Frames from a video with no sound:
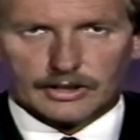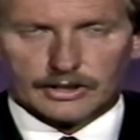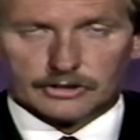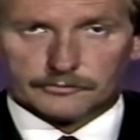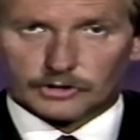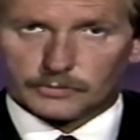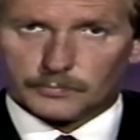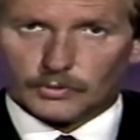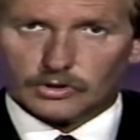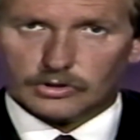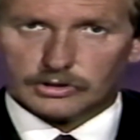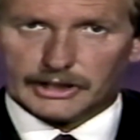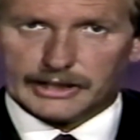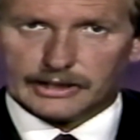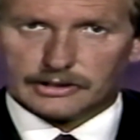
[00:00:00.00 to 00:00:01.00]

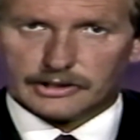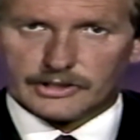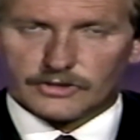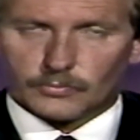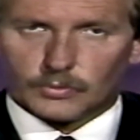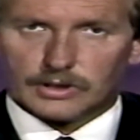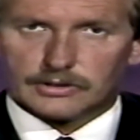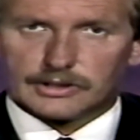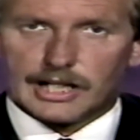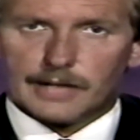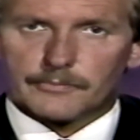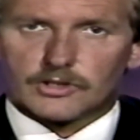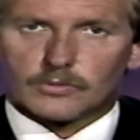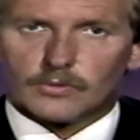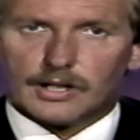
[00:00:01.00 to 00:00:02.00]
Football, England's World
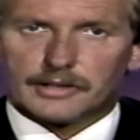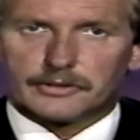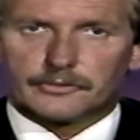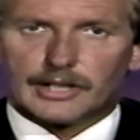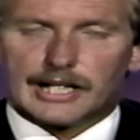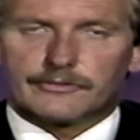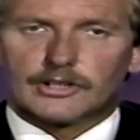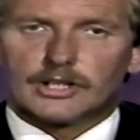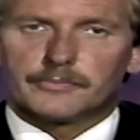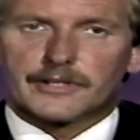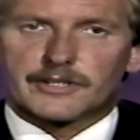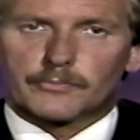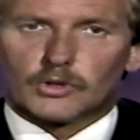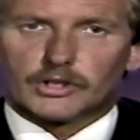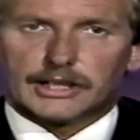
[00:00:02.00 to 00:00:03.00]
Cup squad arrive home
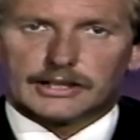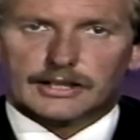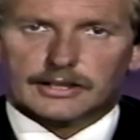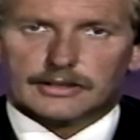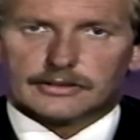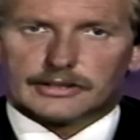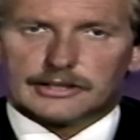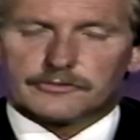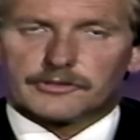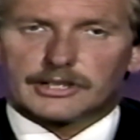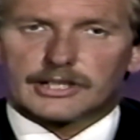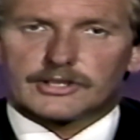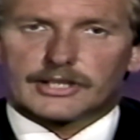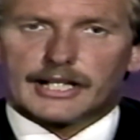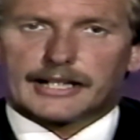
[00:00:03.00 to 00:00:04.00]
this morning. They
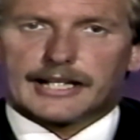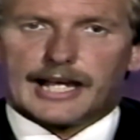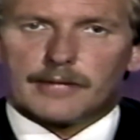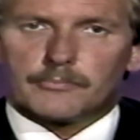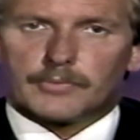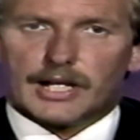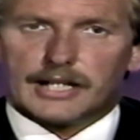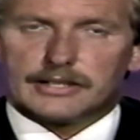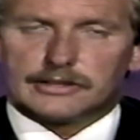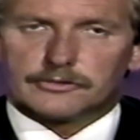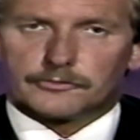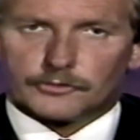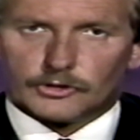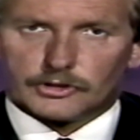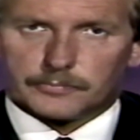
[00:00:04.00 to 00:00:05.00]
finished their campaign in
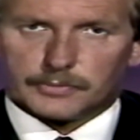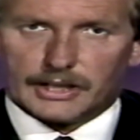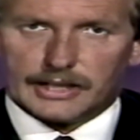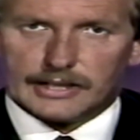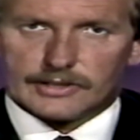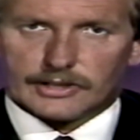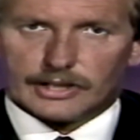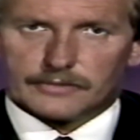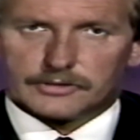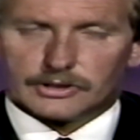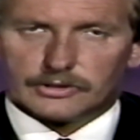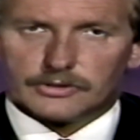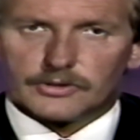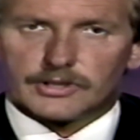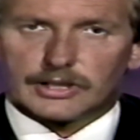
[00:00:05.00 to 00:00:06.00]
fourth place after
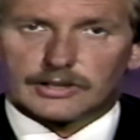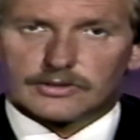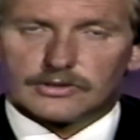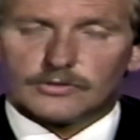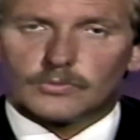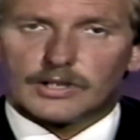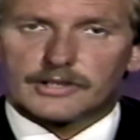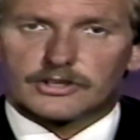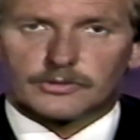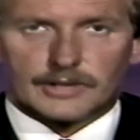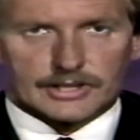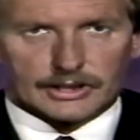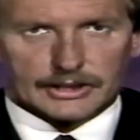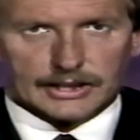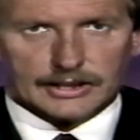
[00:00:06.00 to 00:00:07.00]
losing 2 1 to
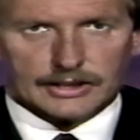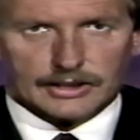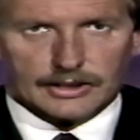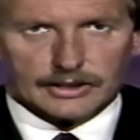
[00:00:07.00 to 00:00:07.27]
Italy.